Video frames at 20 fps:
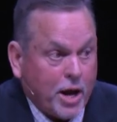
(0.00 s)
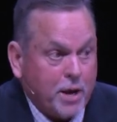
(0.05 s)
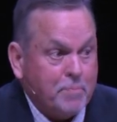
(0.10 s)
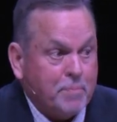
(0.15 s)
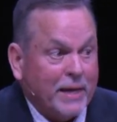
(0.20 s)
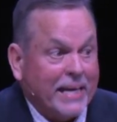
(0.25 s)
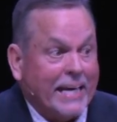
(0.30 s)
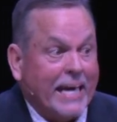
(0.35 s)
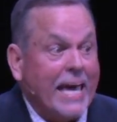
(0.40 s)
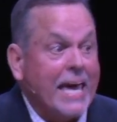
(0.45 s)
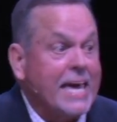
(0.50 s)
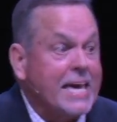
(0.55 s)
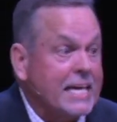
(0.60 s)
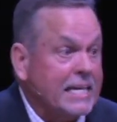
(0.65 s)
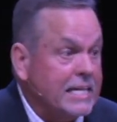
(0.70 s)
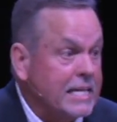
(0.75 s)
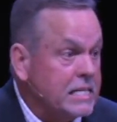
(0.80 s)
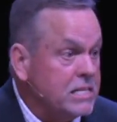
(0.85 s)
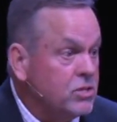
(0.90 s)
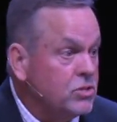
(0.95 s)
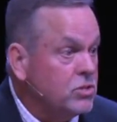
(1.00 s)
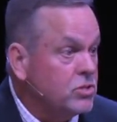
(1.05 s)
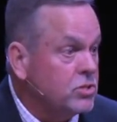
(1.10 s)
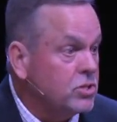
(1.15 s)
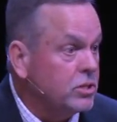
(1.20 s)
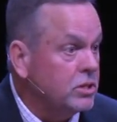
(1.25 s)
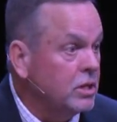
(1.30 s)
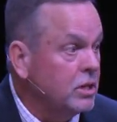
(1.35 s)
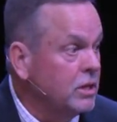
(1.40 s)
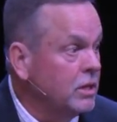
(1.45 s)
begins
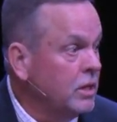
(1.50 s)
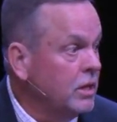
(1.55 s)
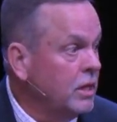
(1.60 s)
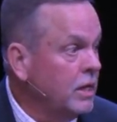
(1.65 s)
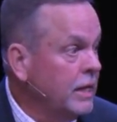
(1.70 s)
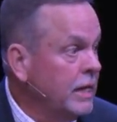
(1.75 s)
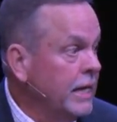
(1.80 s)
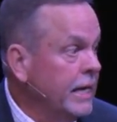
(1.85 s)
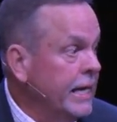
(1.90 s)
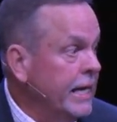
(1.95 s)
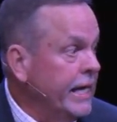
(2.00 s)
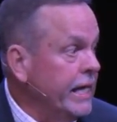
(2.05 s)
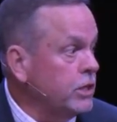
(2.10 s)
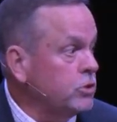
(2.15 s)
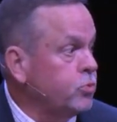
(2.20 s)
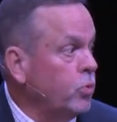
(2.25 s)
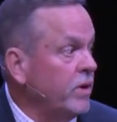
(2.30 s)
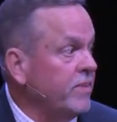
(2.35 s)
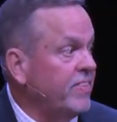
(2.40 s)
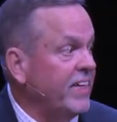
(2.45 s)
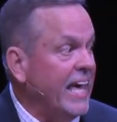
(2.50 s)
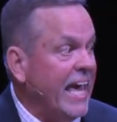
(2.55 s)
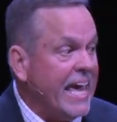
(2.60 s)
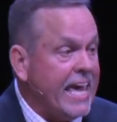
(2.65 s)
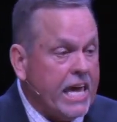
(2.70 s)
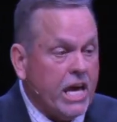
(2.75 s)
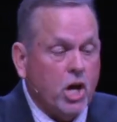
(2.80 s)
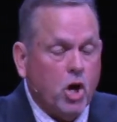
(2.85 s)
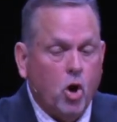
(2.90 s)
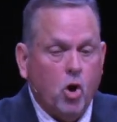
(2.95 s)
is with
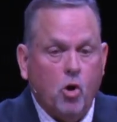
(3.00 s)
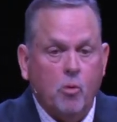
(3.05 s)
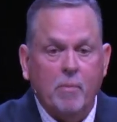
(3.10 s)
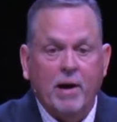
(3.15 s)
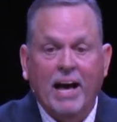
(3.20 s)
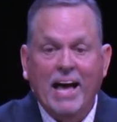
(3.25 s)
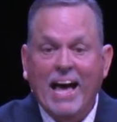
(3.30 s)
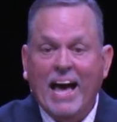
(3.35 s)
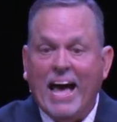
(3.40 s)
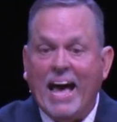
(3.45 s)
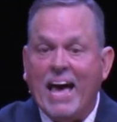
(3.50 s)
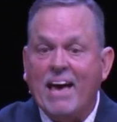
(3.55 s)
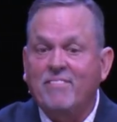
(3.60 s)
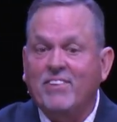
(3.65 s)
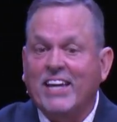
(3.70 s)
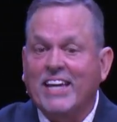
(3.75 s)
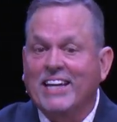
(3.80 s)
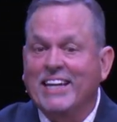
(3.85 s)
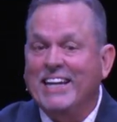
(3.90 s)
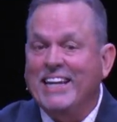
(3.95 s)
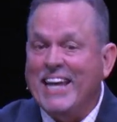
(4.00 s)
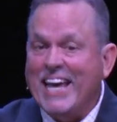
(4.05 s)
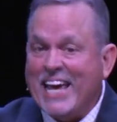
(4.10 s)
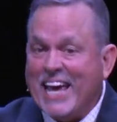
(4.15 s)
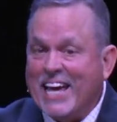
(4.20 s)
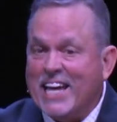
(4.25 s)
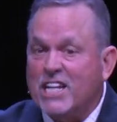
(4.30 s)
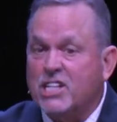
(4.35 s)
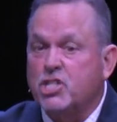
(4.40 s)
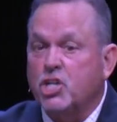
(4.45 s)
him having a
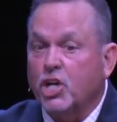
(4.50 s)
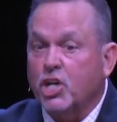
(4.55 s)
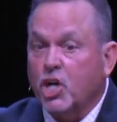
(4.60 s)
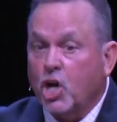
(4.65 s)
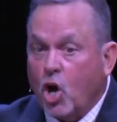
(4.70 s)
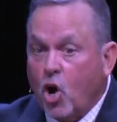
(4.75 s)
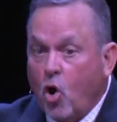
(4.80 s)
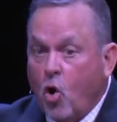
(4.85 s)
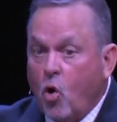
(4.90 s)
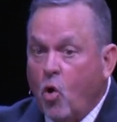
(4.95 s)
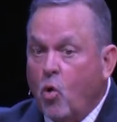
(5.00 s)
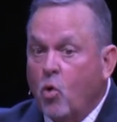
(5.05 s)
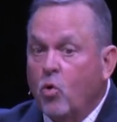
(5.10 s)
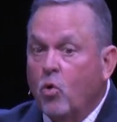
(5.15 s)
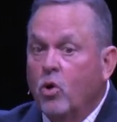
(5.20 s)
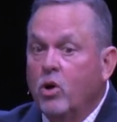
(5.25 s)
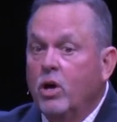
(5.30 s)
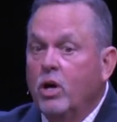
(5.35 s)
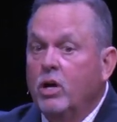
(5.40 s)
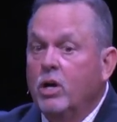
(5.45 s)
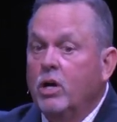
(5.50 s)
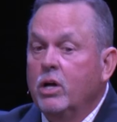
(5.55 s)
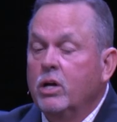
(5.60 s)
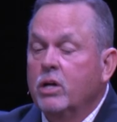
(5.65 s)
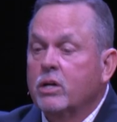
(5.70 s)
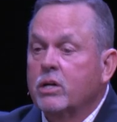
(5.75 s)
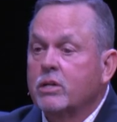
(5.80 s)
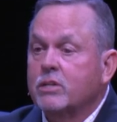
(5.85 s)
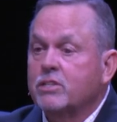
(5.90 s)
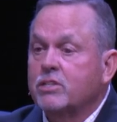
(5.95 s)
need to go
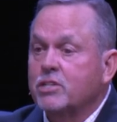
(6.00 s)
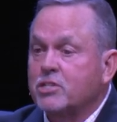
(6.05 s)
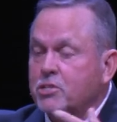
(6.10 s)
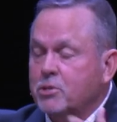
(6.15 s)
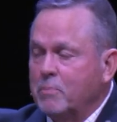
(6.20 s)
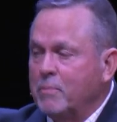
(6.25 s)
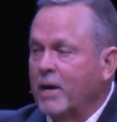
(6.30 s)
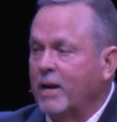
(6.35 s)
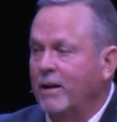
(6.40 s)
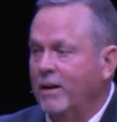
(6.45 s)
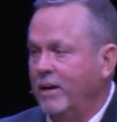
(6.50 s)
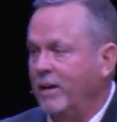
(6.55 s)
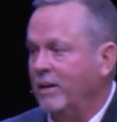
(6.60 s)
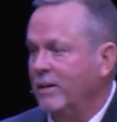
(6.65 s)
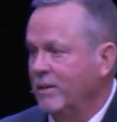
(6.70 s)
to Samaria.